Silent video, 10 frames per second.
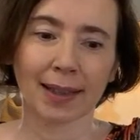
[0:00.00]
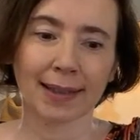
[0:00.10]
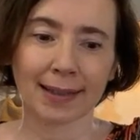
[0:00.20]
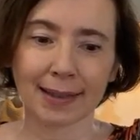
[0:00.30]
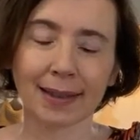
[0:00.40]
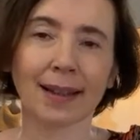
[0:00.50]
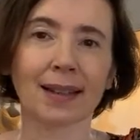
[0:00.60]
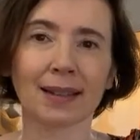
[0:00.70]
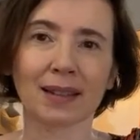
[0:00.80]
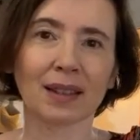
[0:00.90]
see
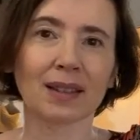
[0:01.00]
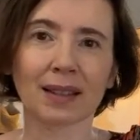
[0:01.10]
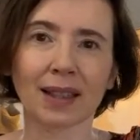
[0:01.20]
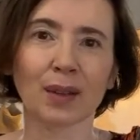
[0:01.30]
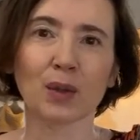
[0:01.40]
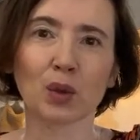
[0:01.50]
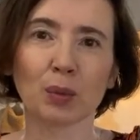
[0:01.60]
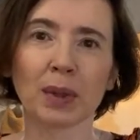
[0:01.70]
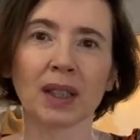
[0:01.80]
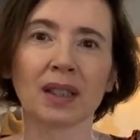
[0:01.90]
that it doesn't have to
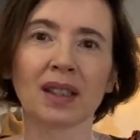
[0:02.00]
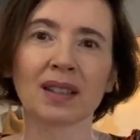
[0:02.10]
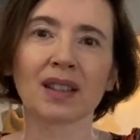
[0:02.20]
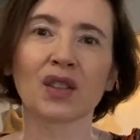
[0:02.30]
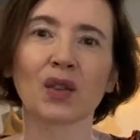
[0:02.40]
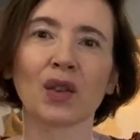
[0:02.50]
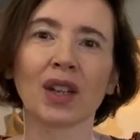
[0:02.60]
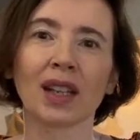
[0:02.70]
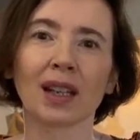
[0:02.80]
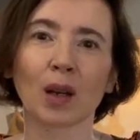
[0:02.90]
be
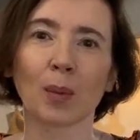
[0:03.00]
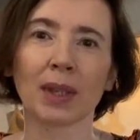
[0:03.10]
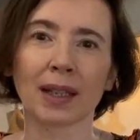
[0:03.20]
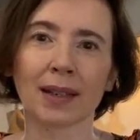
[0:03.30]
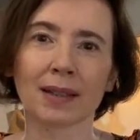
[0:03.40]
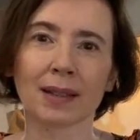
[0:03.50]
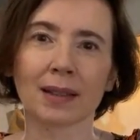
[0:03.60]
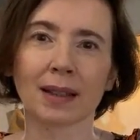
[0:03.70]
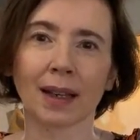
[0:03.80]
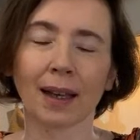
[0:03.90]
necessarily complicated.
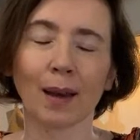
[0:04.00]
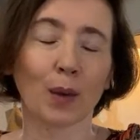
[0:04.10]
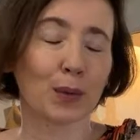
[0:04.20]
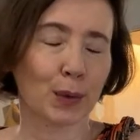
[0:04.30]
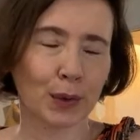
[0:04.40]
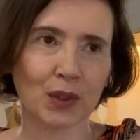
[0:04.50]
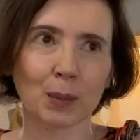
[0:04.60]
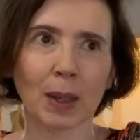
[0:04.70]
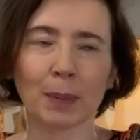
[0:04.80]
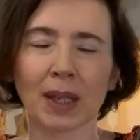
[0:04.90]
Huh? Of course,
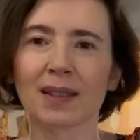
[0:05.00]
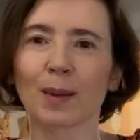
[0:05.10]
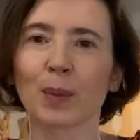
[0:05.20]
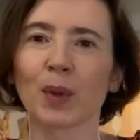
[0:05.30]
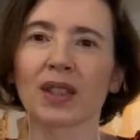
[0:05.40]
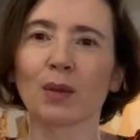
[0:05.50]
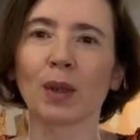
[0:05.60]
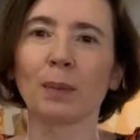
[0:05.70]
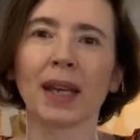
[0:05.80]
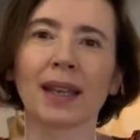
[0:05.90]
maybe at some point I
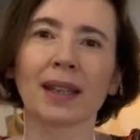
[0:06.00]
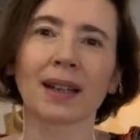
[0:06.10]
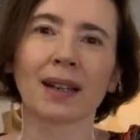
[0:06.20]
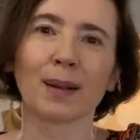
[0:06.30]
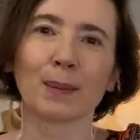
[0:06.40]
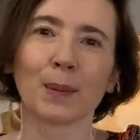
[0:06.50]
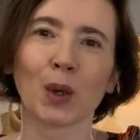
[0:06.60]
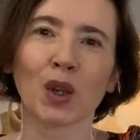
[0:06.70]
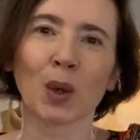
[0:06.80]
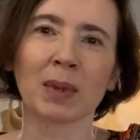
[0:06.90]
will make uh,
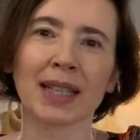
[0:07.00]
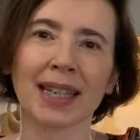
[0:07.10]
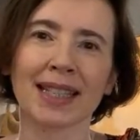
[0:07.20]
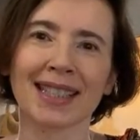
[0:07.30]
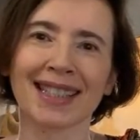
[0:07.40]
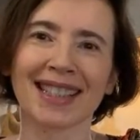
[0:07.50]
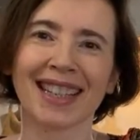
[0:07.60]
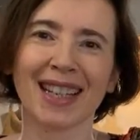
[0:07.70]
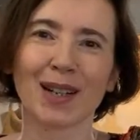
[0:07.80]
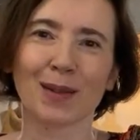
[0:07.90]
more complicated
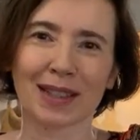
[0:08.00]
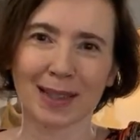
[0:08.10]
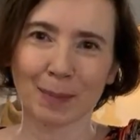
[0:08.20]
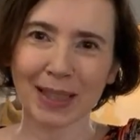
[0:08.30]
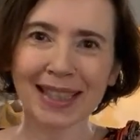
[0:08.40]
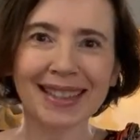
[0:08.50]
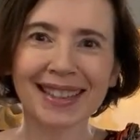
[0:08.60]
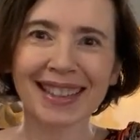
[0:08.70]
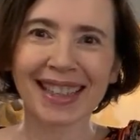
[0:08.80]
recipes.